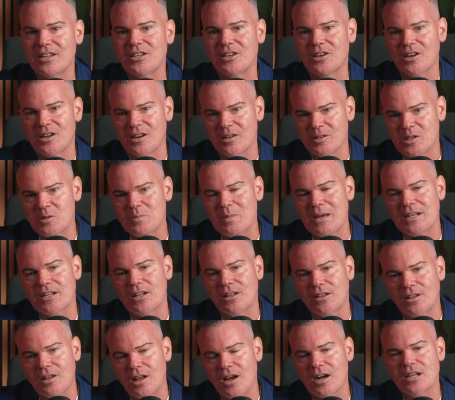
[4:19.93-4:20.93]
You're going to spend a
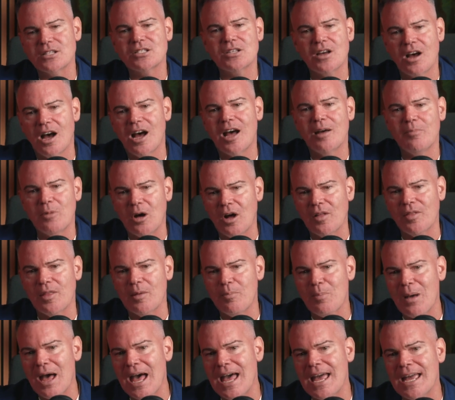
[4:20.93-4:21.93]
lot of time on the
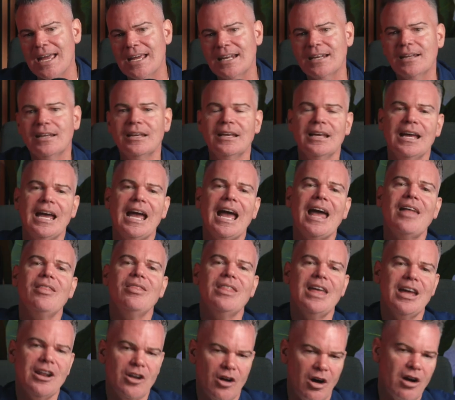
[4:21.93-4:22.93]
pain and
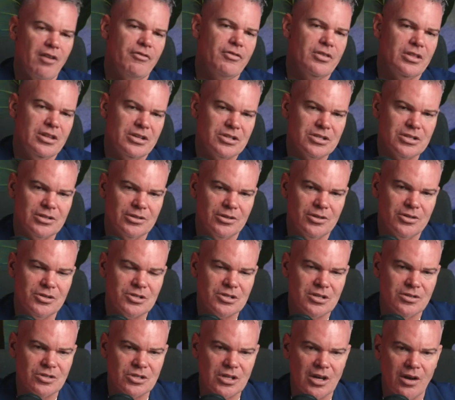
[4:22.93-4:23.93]
then offer the
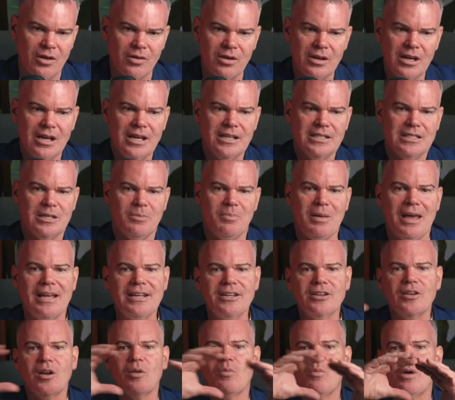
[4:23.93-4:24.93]
solution. So
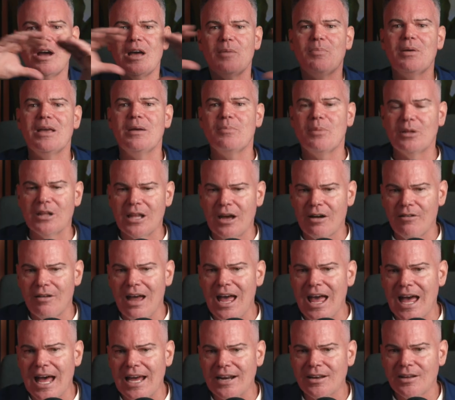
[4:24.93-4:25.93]
depending on where people are
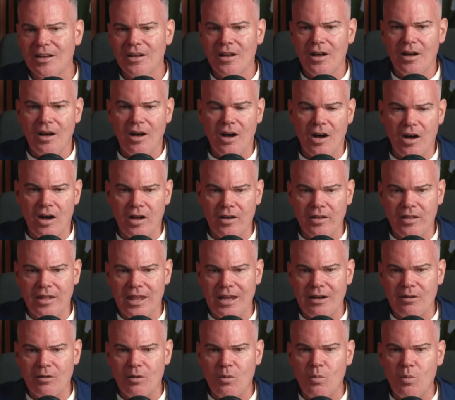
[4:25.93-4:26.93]
at, on
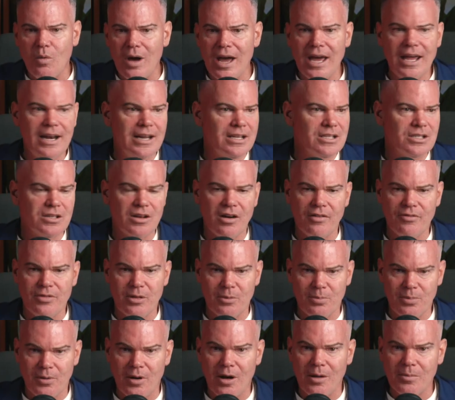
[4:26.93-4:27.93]
their awareness of
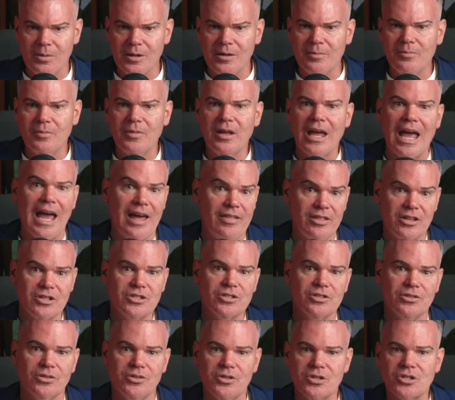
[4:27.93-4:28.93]
the problem and the
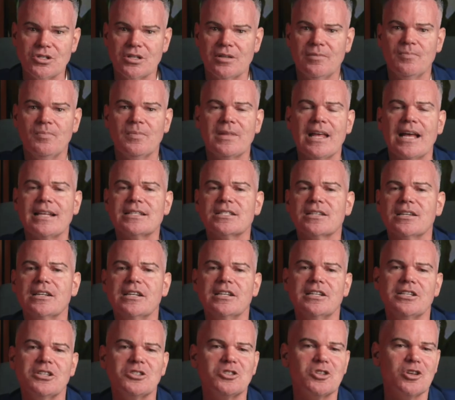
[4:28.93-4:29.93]
solution, that's going
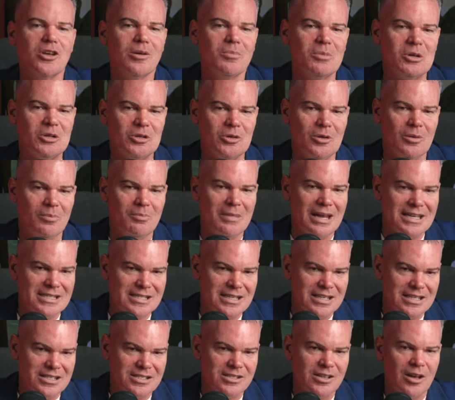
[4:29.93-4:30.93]
to determine your
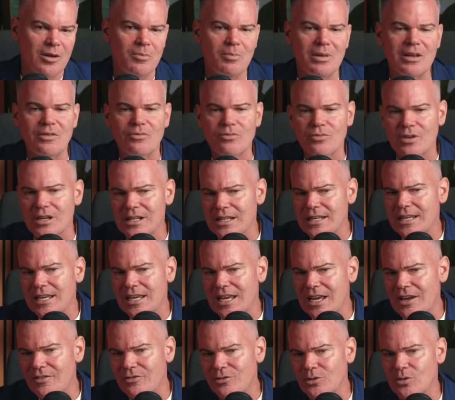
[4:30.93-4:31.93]
message. So be really
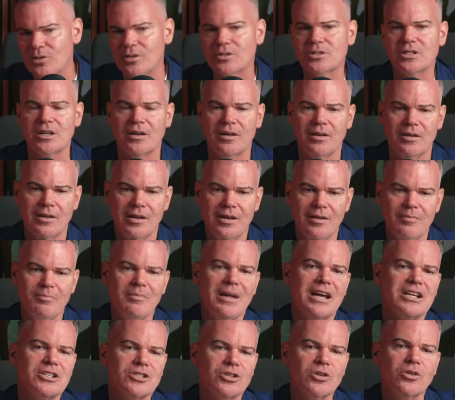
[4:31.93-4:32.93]
careful to
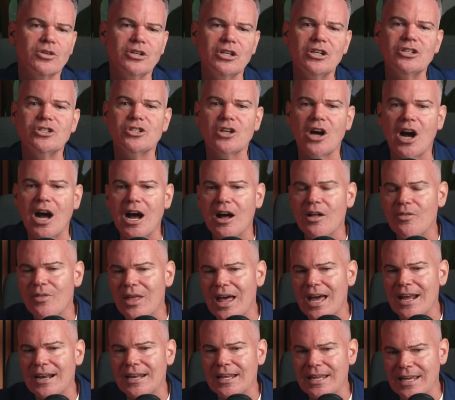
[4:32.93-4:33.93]
make sure you dial
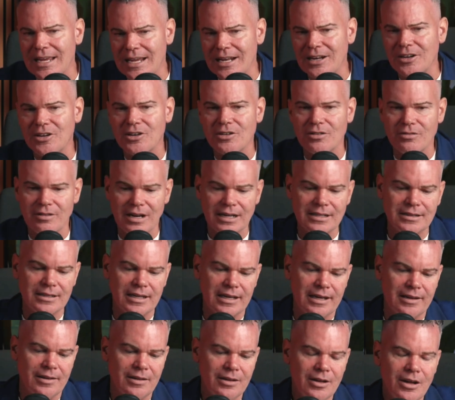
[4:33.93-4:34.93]
that in
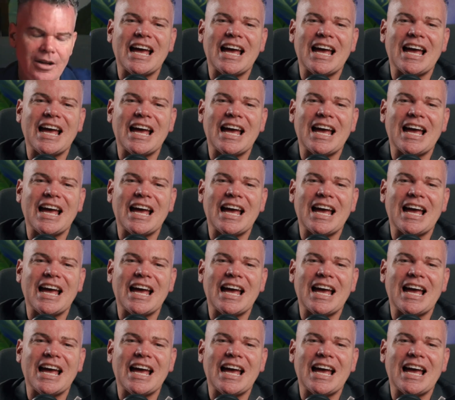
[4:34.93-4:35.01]
correctly.